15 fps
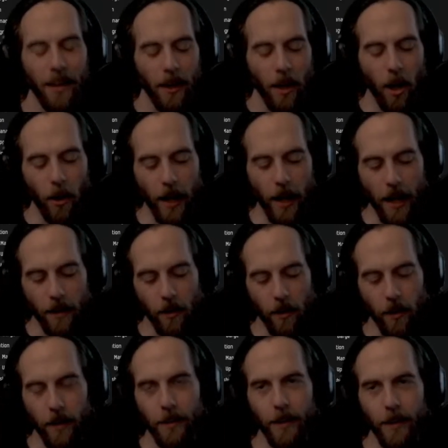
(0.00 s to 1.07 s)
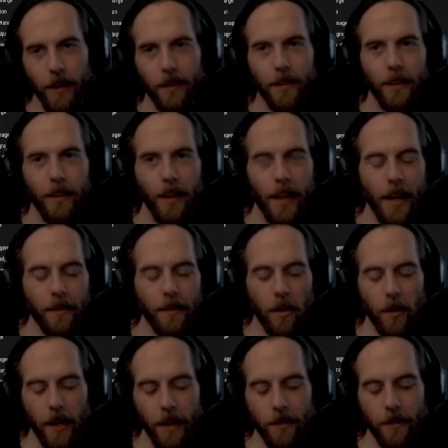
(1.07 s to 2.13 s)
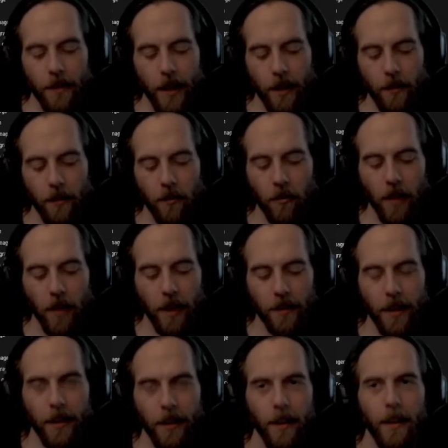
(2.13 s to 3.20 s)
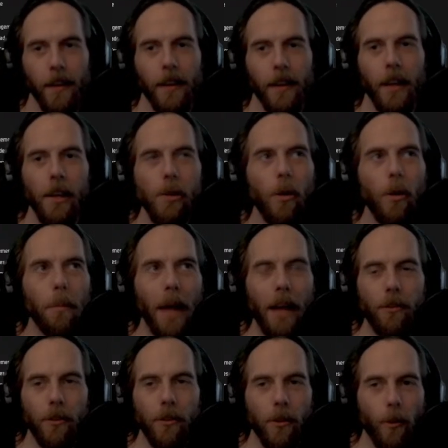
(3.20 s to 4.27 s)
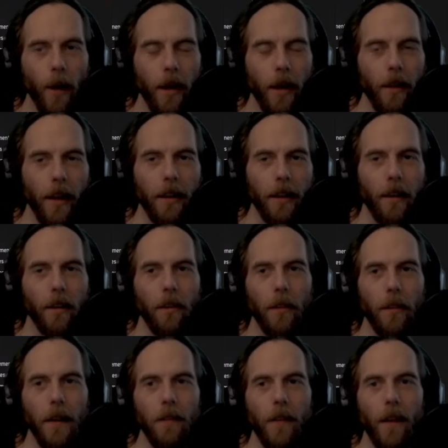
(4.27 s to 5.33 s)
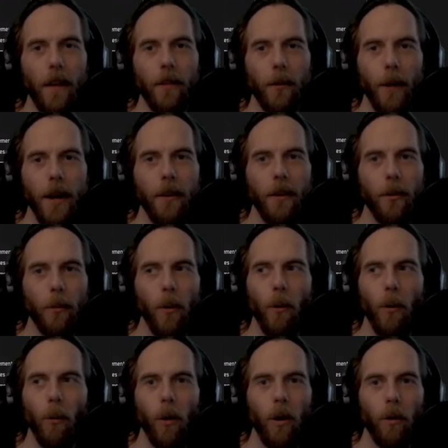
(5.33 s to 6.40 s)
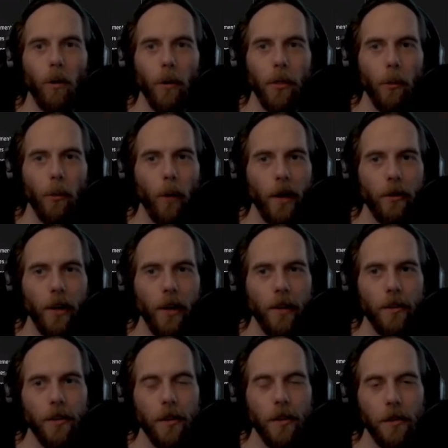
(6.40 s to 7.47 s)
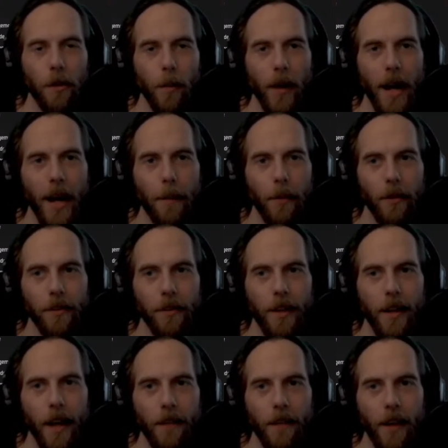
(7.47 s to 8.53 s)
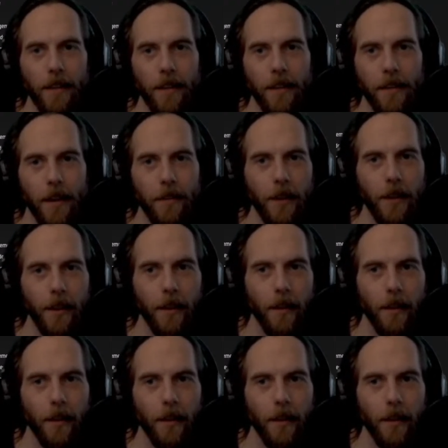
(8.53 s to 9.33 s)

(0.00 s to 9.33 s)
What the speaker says: Oh yeah, no, it has all kinds of negative effects. Like, can you imagine think about the reign of the RoAch wall with the one changes that super capitals didn't have asset safety.